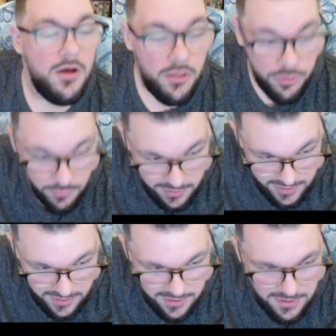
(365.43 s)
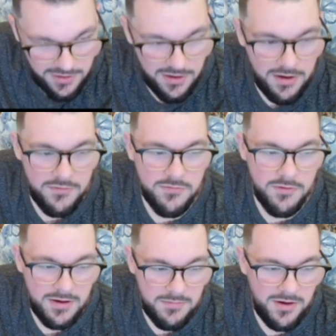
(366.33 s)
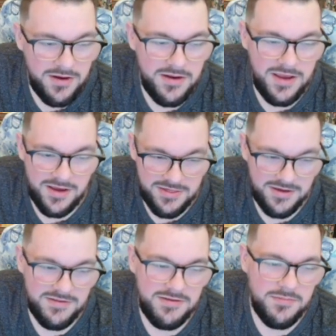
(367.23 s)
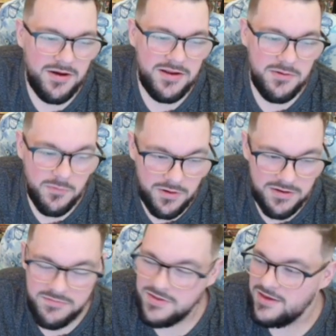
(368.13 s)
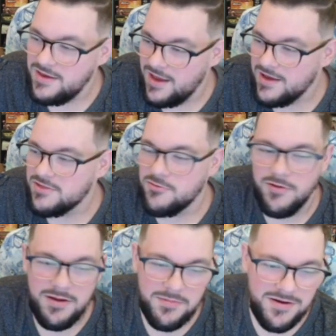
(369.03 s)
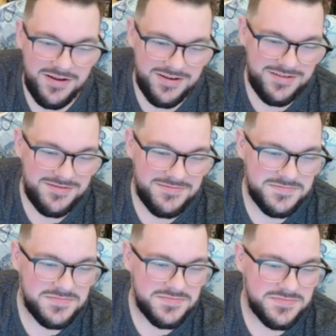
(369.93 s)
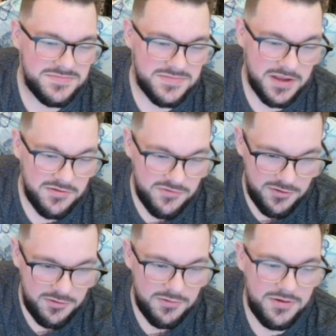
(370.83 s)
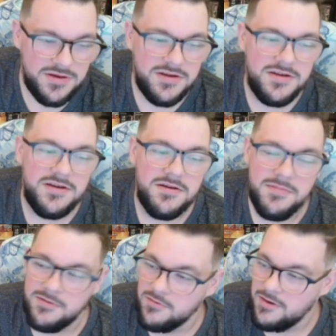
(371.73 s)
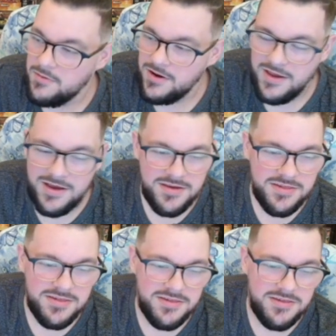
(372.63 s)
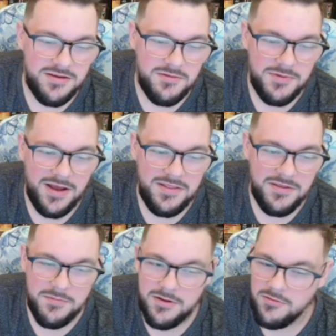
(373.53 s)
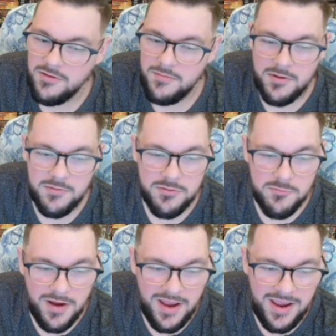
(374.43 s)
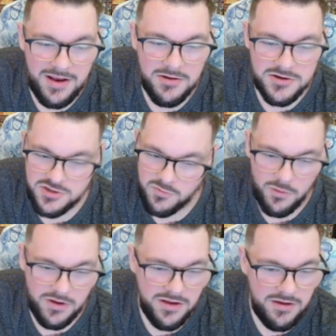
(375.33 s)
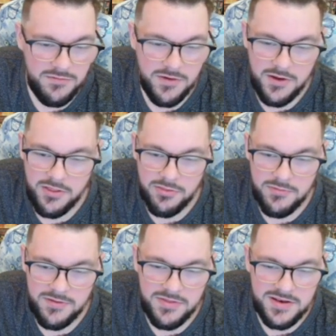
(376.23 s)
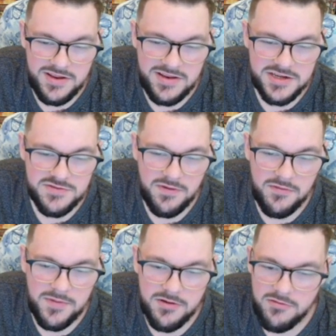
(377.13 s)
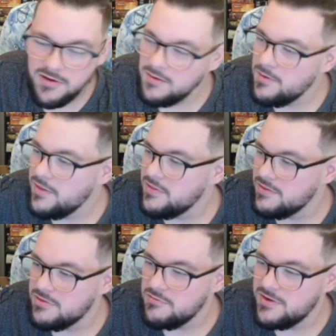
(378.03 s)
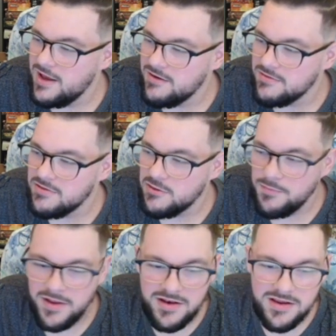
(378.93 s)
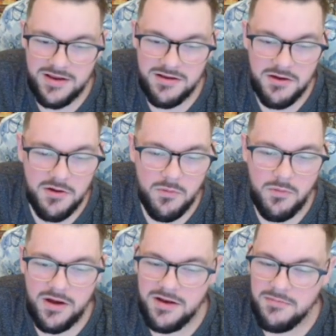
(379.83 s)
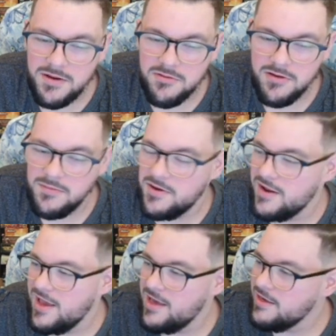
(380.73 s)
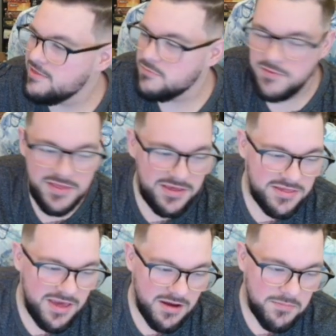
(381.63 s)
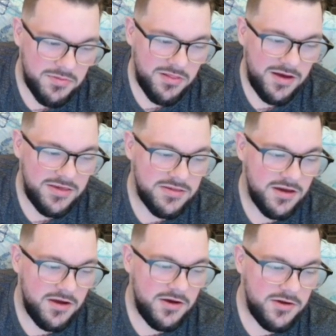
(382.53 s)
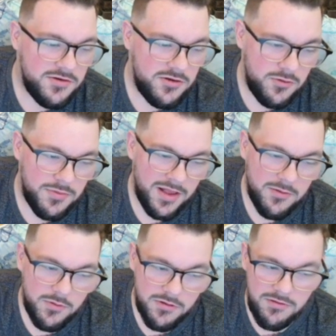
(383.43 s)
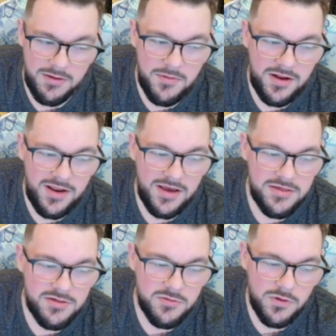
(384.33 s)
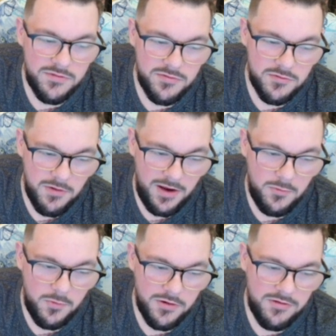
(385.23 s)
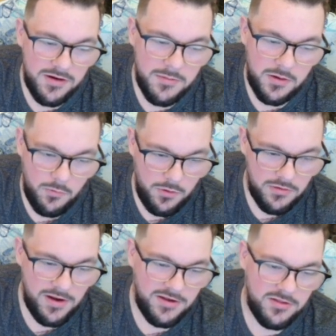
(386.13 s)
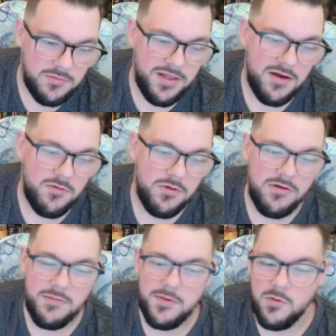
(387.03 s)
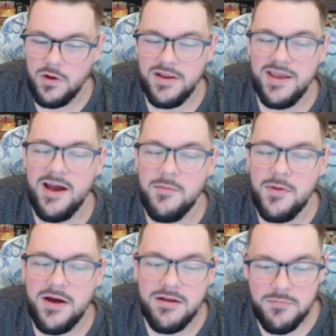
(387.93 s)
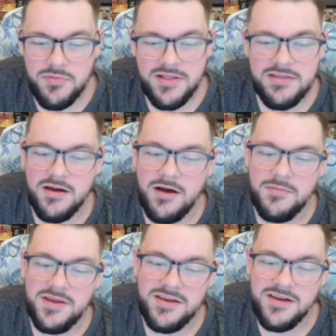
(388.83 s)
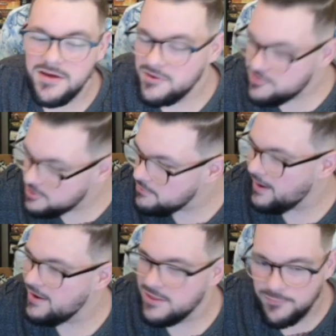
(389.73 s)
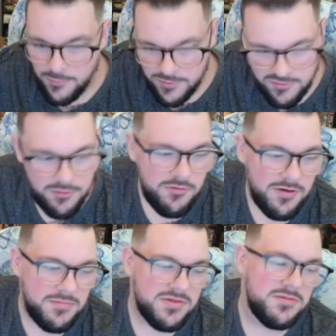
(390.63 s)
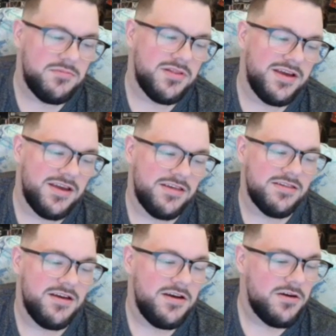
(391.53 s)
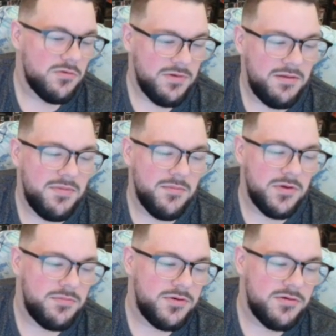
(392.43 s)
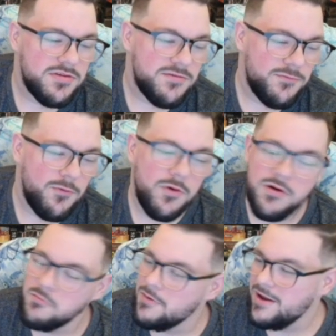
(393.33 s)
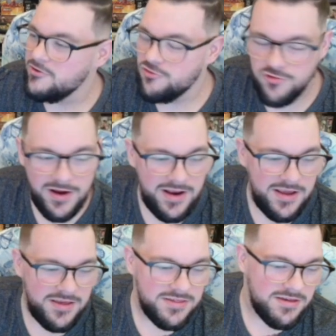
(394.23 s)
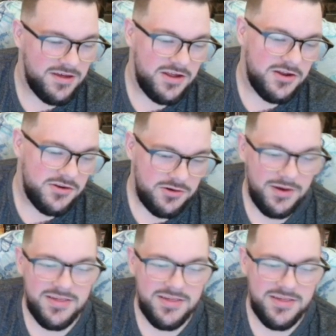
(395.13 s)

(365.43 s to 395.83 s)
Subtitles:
3 of Greymon X Antibody. 1 of the EX Greymon. 2 Metal Greymon X. We got the Metal Greymon with Raid. Just 1 of. 3 of the D-Digivolve Metal Greymon that lets you attack on suspended. 1 Metal Greymon X with the Sec Plus. 2 Black War Greymon X, 1 of the Raid War Greymon, 1 regular Black War Greymon, 1 Galmon, a Blitz Omni, 2 Hades Force, 2 Crimson Blaze, Red Memory Boost, 4 Red Trainings, 2 X